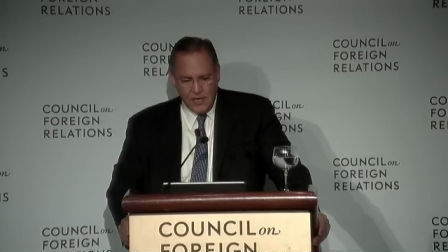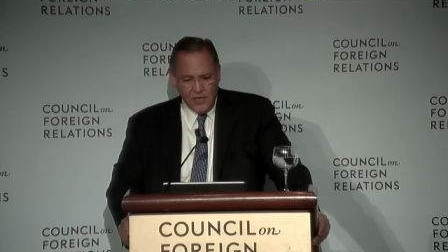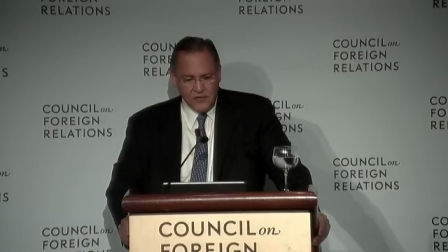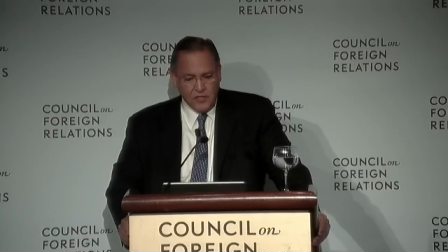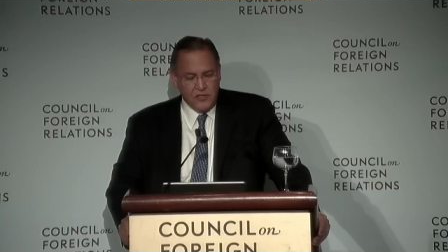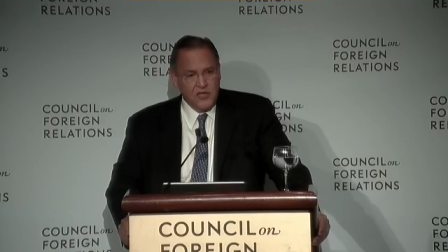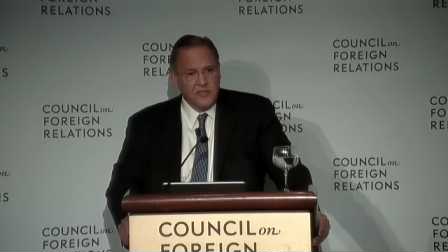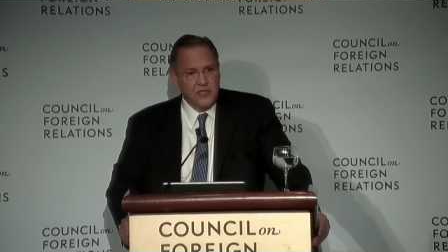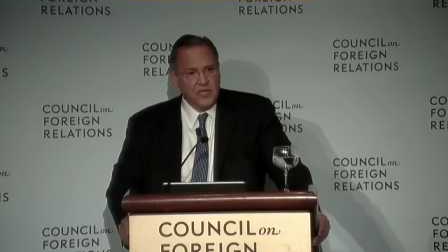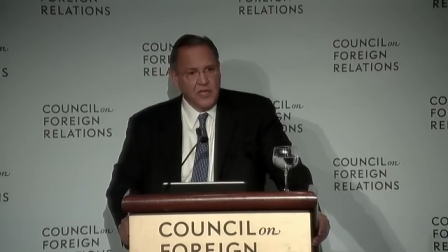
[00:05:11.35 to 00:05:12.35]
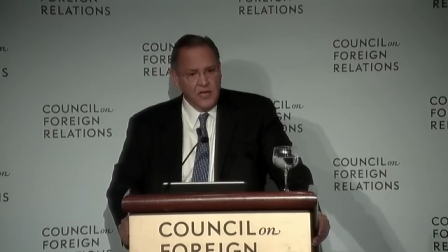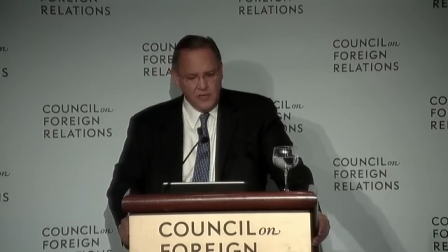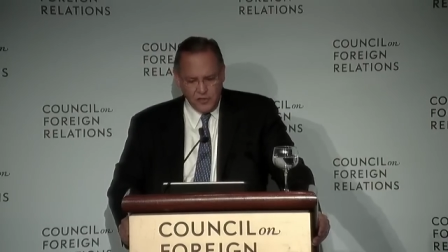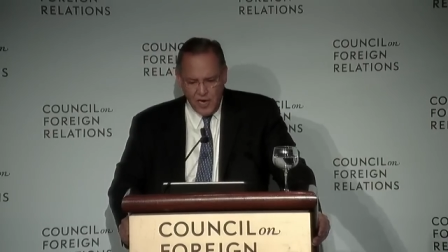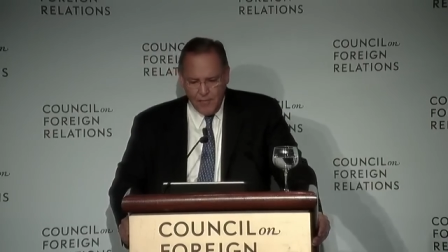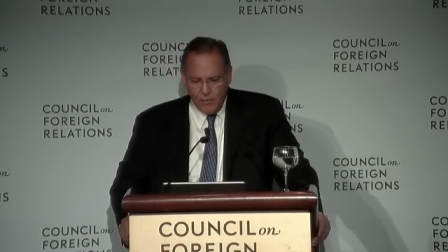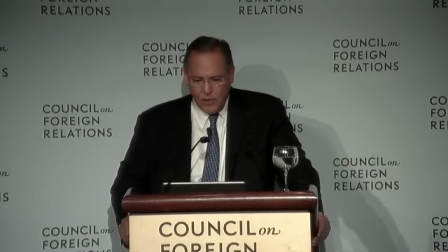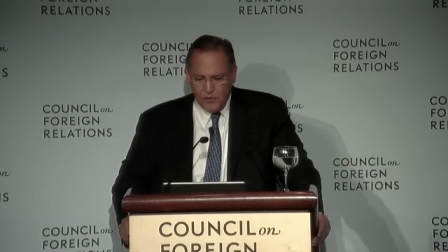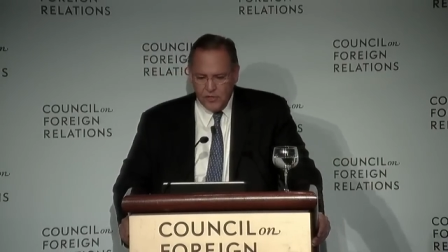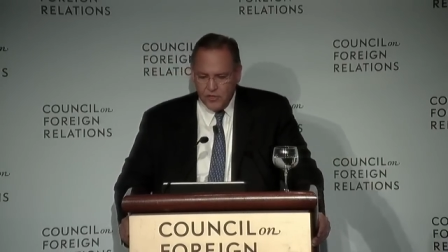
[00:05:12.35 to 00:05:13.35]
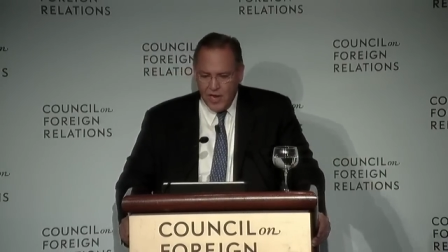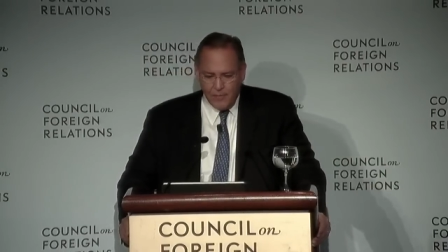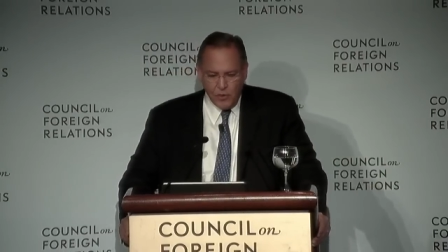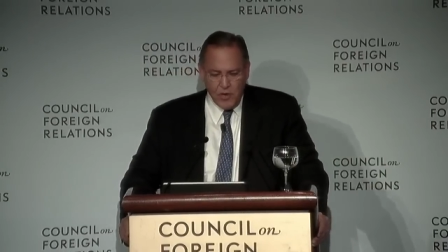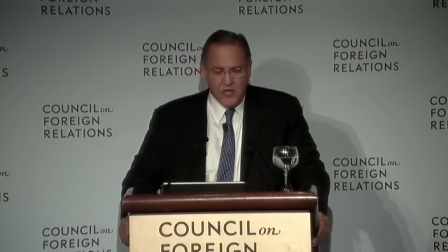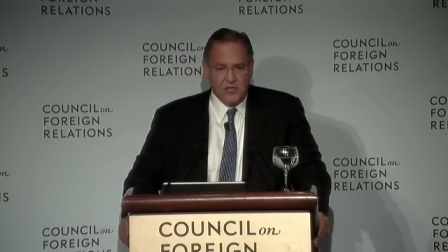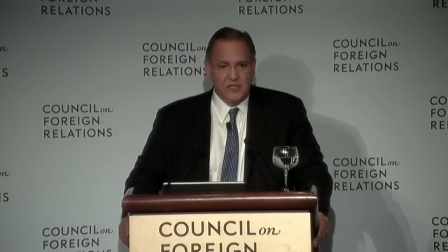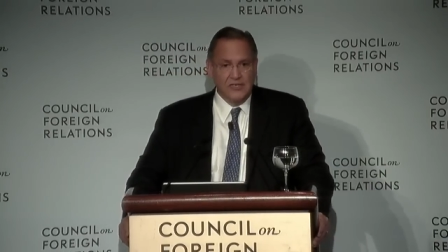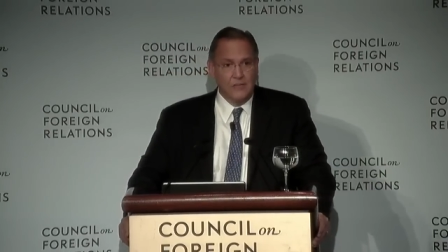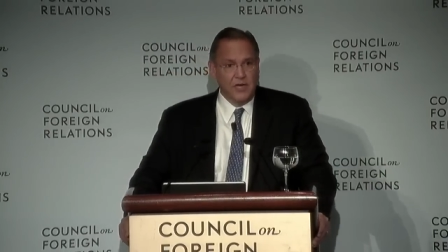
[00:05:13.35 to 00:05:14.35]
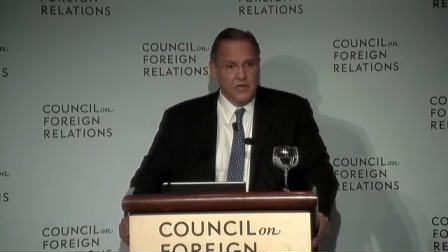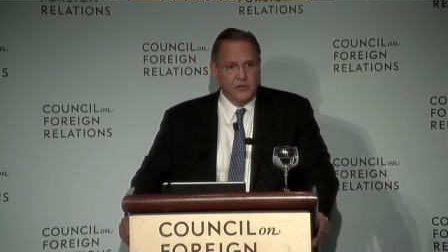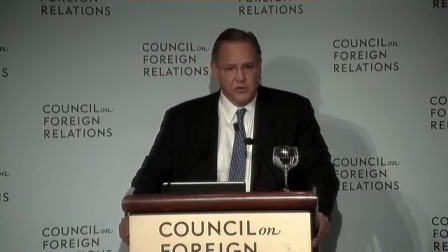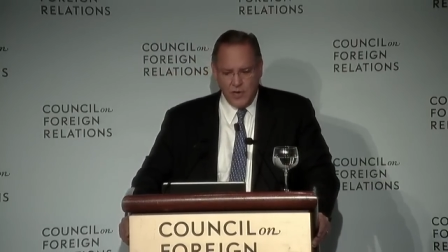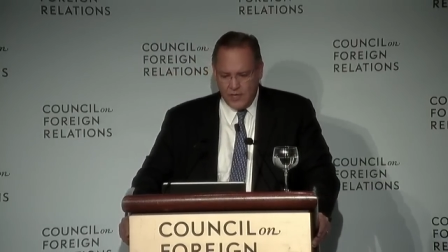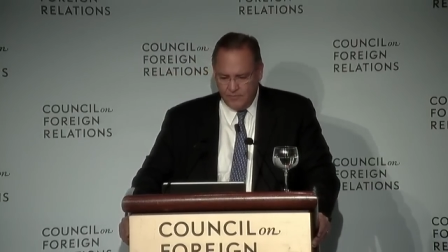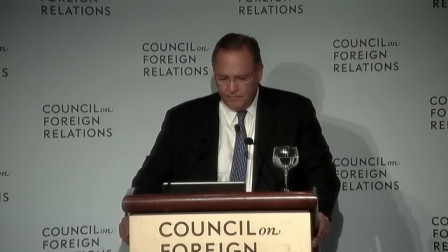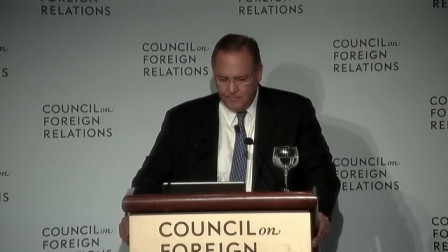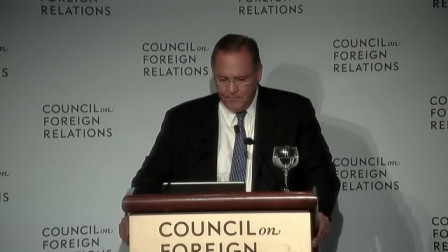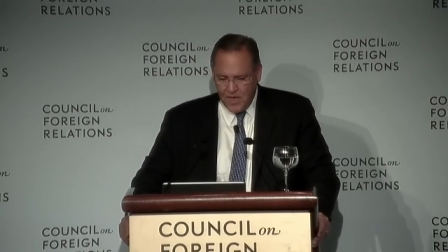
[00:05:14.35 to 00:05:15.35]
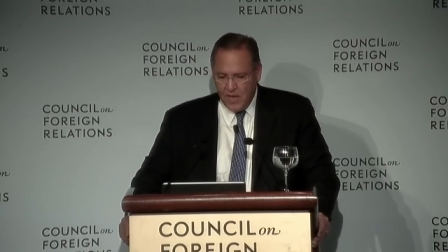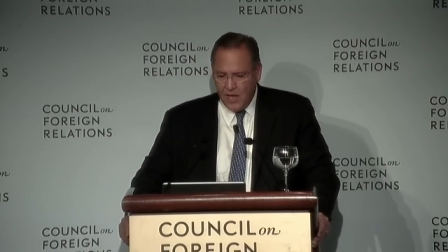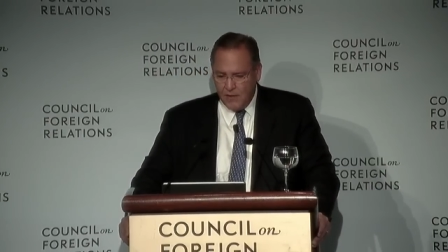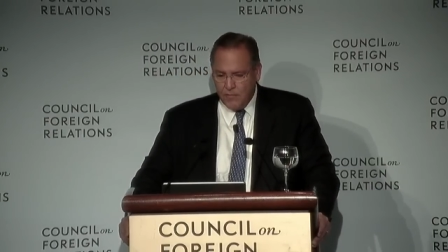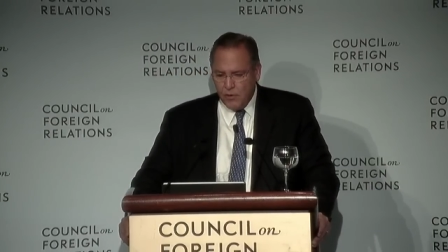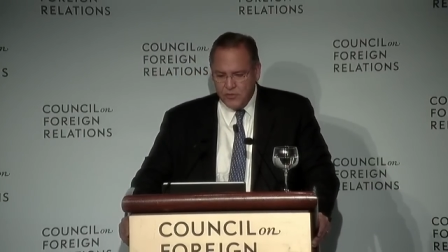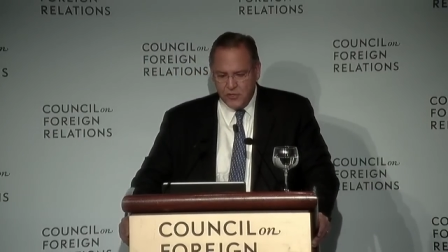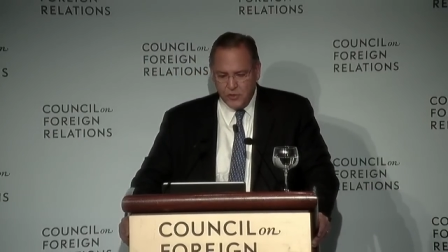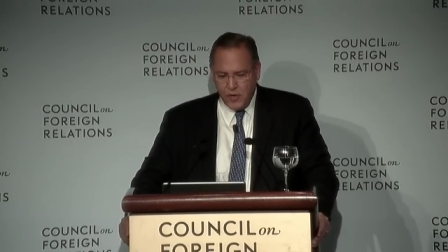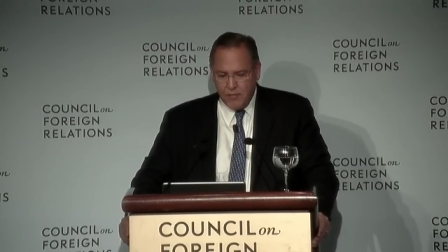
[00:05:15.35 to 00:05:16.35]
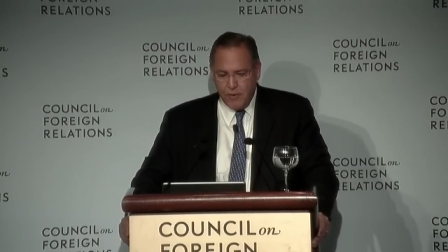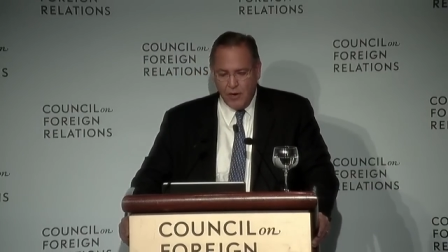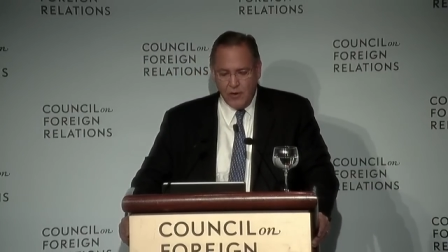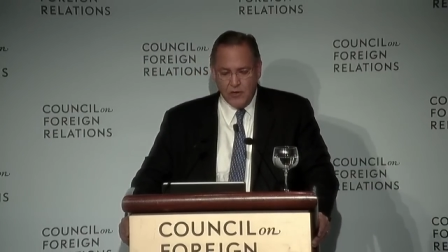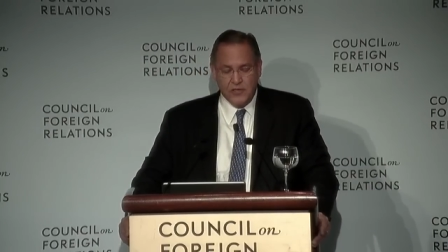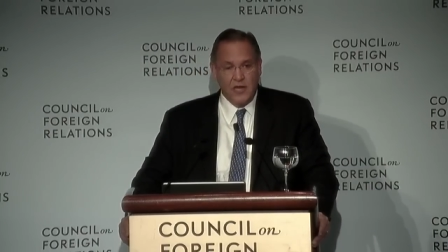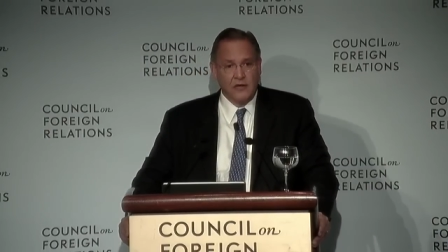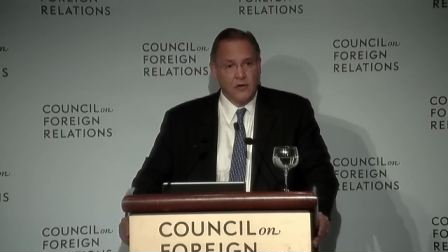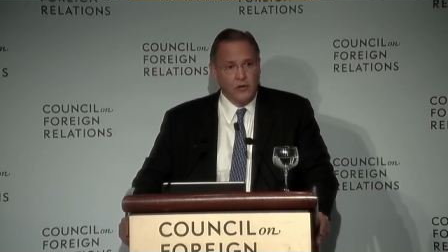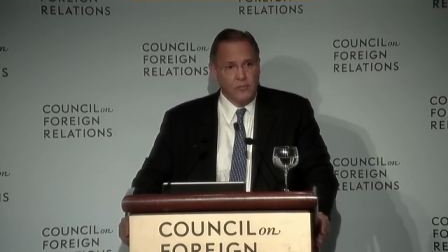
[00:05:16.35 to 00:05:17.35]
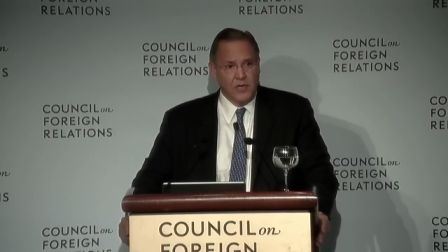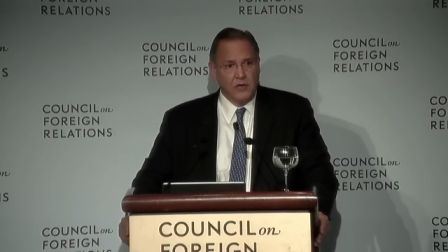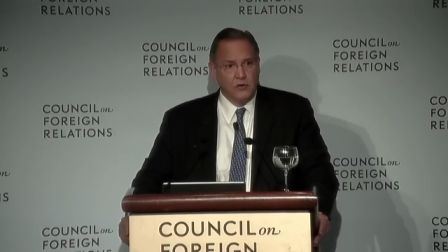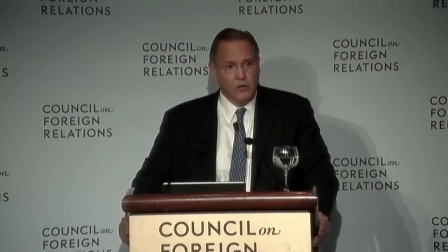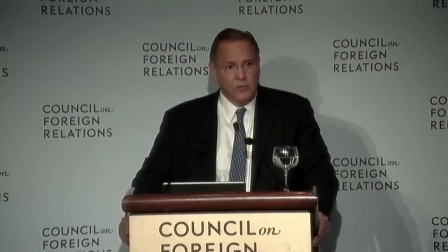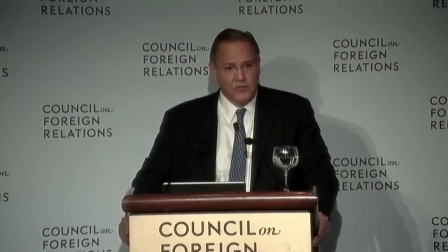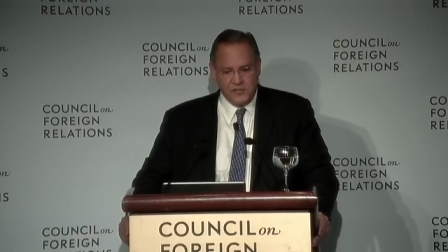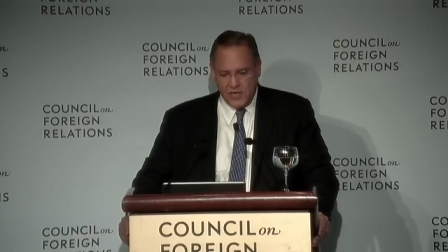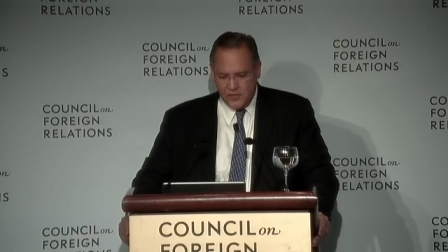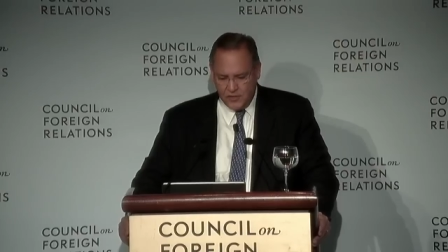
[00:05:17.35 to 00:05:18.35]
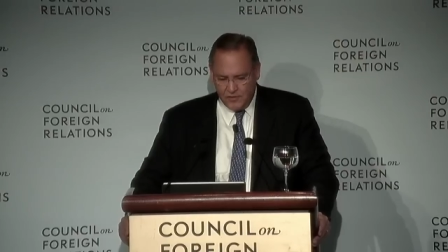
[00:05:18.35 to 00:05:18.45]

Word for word: suggesting the key to job growth and job creation is limiting trade and imposing trade barriers and curbing globalization.